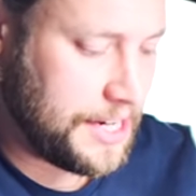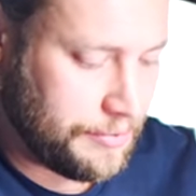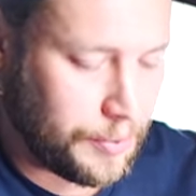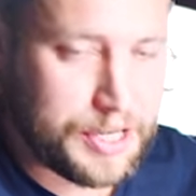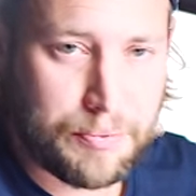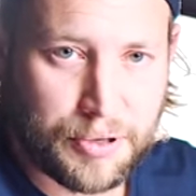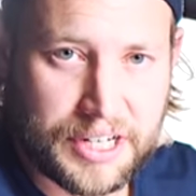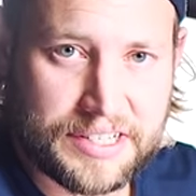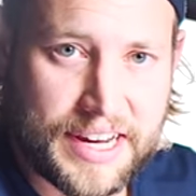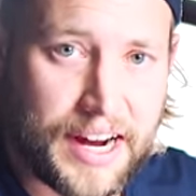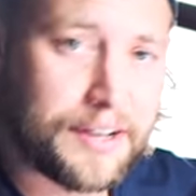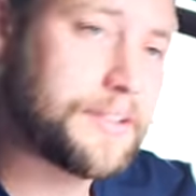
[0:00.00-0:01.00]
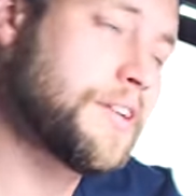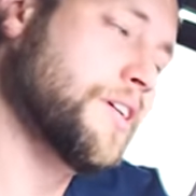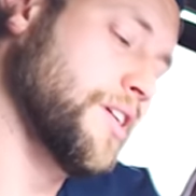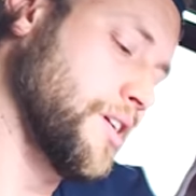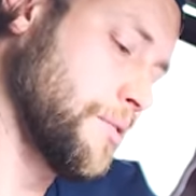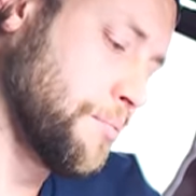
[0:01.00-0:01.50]
Even when you put it down,
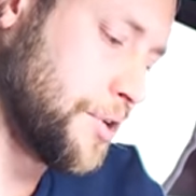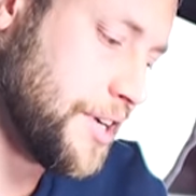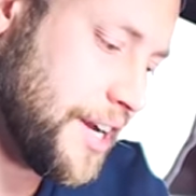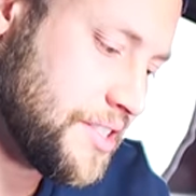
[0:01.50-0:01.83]
put it